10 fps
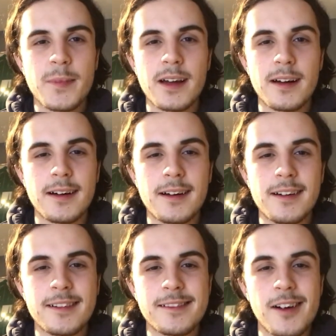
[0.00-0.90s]
I
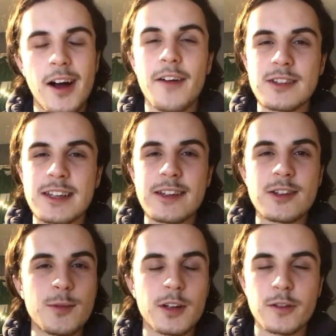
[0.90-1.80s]
haven't seen
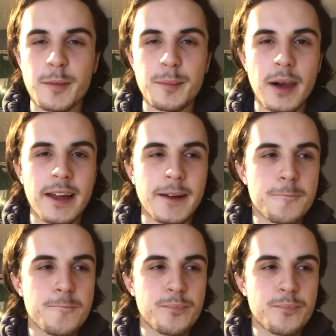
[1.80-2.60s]
too much of him play,